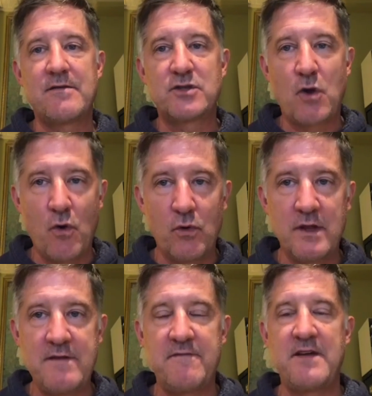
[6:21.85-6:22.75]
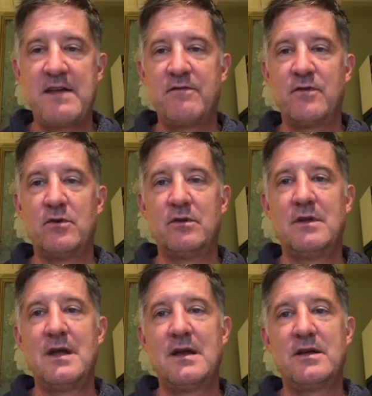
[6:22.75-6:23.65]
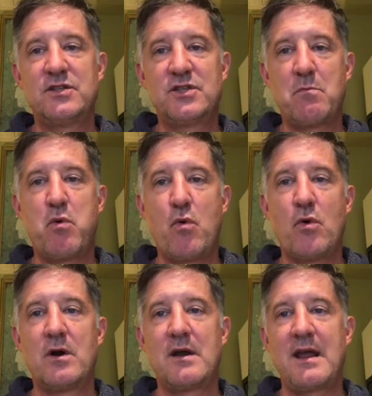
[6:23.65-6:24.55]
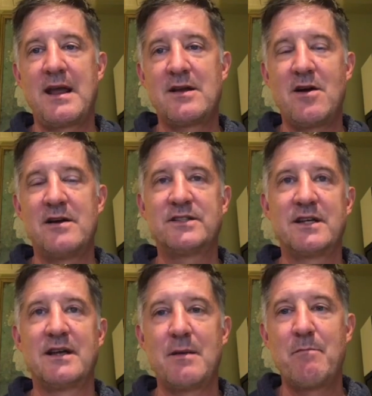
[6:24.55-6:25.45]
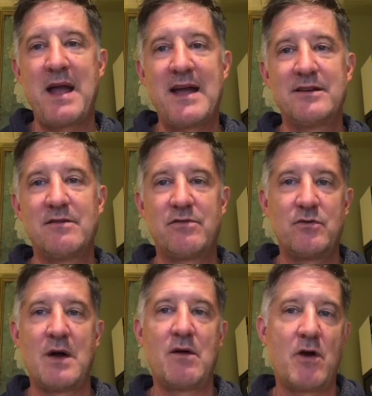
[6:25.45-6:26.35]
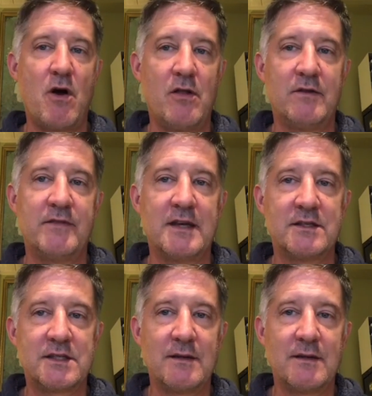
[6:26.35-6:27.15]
totally faithful support and constant companion throughout all of this.